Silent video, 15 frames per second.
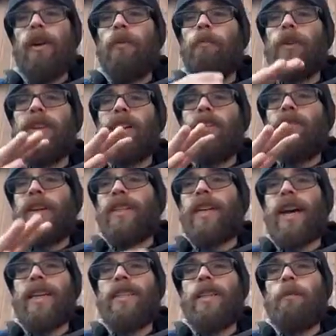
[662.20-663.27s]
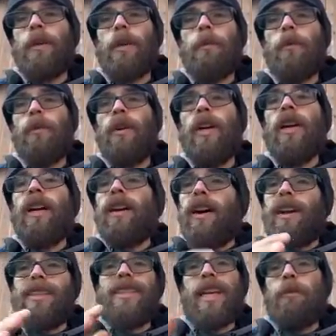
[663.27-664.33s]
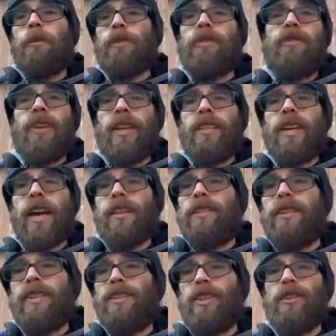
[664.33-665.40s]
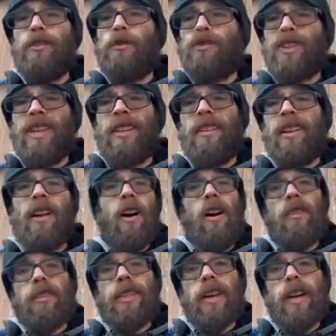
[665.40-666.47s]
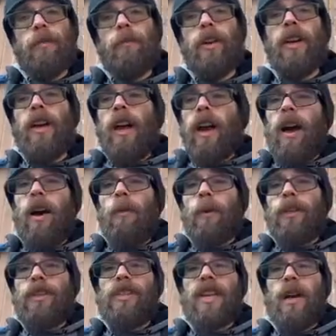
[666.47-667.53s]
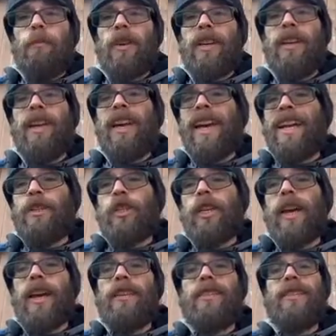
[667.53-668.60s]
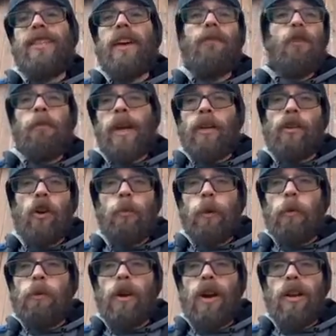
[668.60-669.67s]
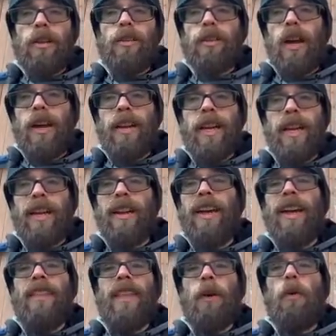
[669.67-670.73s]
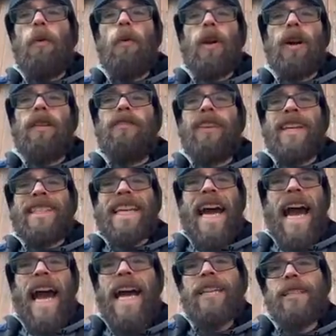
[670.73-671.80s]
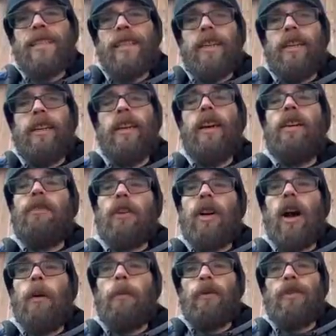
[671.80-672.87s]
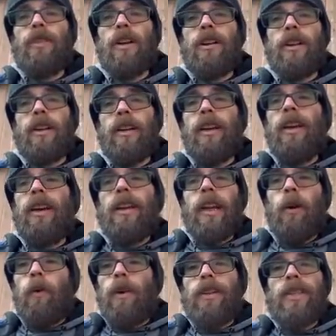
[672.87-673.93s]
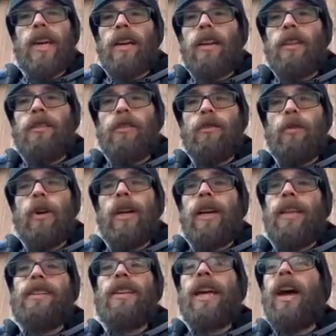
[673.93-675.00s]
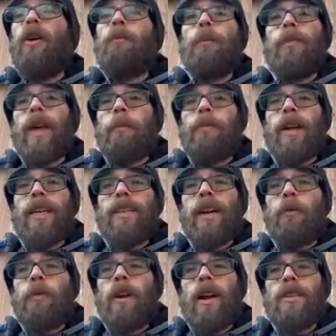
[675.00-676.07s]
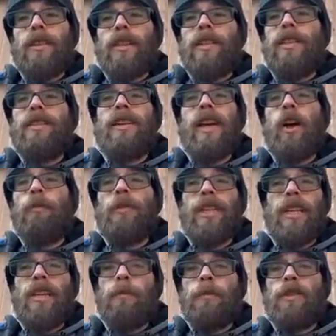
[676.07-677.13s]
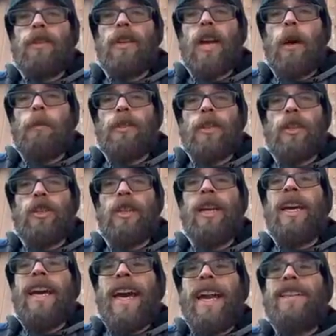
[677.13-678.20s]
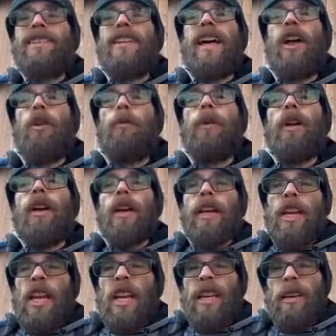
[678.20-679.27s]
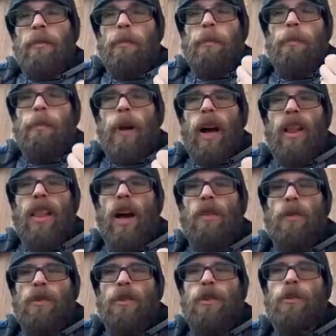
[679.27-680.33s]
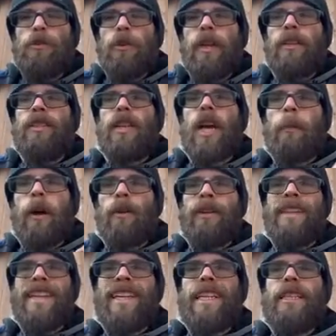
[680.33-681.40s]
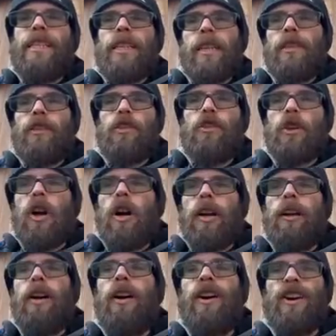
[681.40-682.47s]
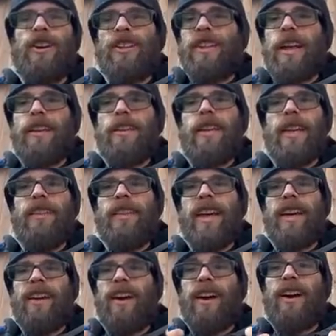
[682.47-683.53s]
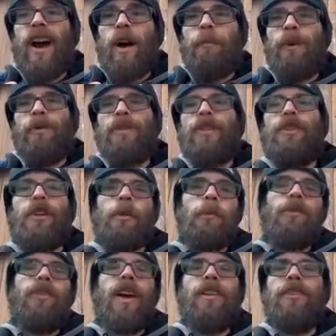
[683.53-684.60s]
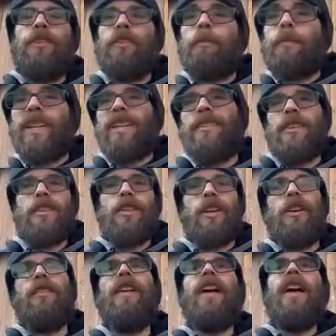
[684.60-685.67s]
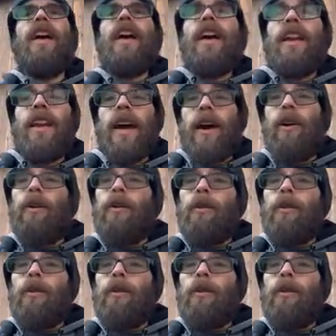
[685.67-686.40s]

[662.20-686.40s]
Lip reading: but they're fantastic people. Saber's fantastic. She's usually in there all the time when you stop in, and she has several microbial products on hand that will work fantastic for compost starting. Now, what is that going to do? It's going to help that breakdown process. It's going to help the decomposition, and it's going to help allow those nutrients to come out nice, strong, and hard in that compost that you're going to provide to your plants this year. Now,